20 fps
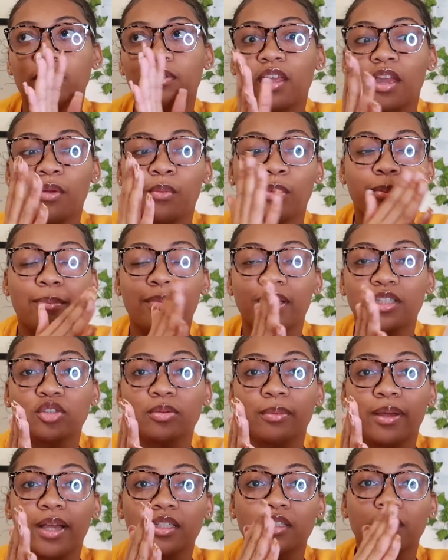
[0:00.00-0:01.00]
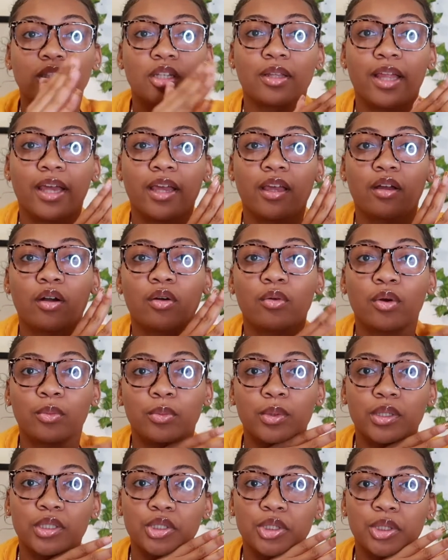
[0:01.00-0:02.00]
they were mismatched. So like on
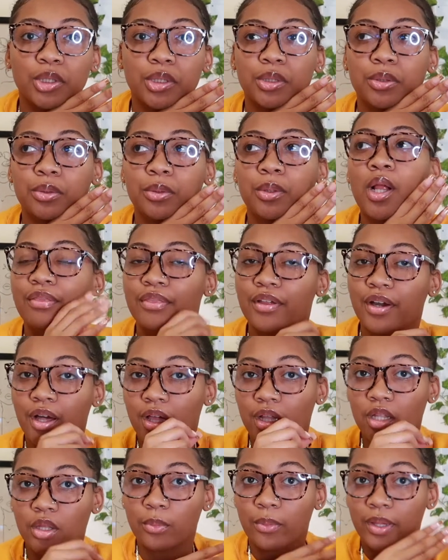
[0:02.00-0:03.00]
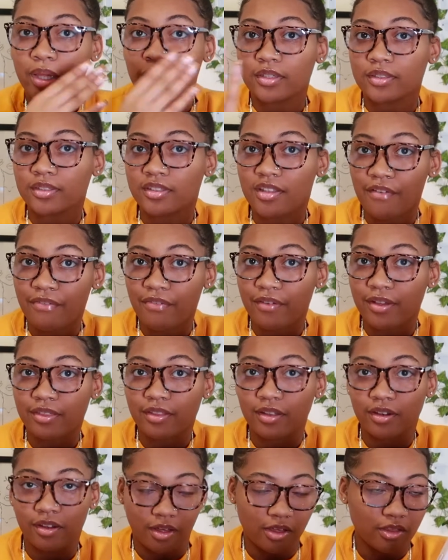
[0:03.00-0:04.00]
one shoe, the colorway is different
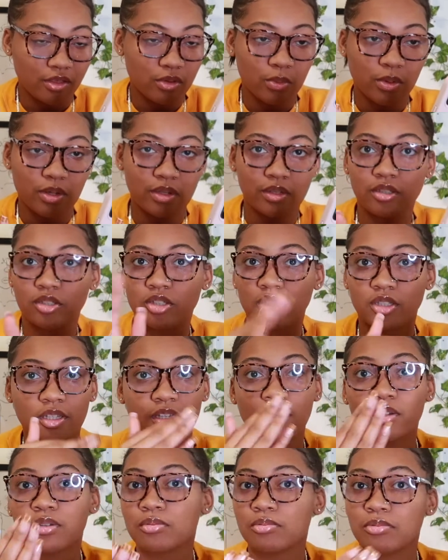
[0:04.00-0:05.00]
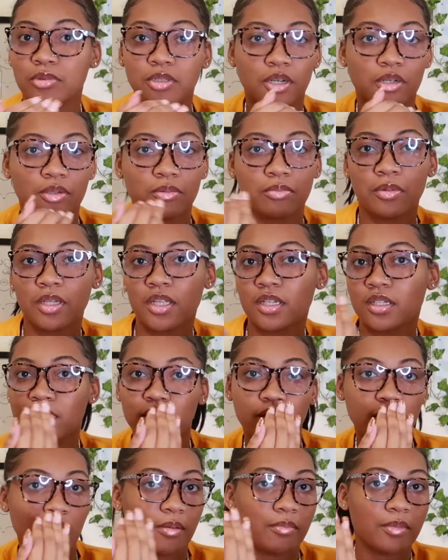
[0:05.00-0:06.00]
than the other one. Still, you know, in the
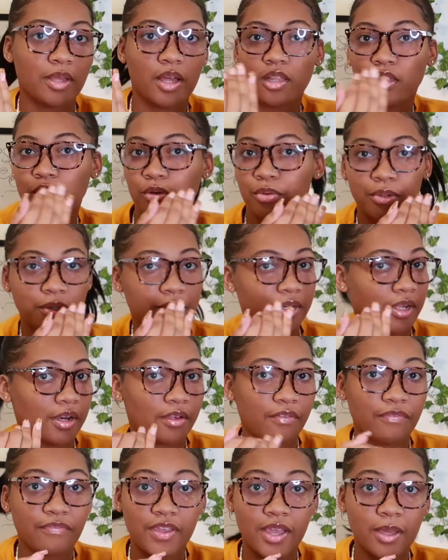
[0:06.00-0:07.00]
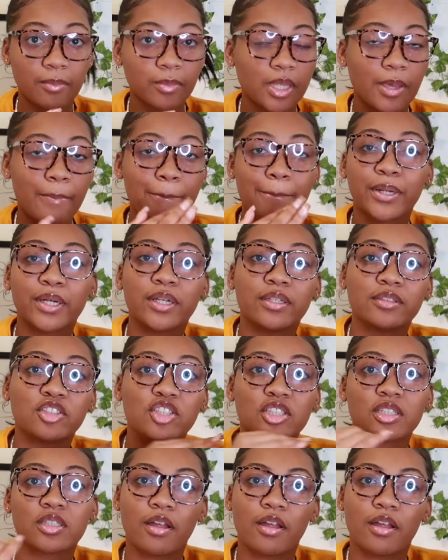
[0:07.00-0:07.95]
same color coordinated family, but just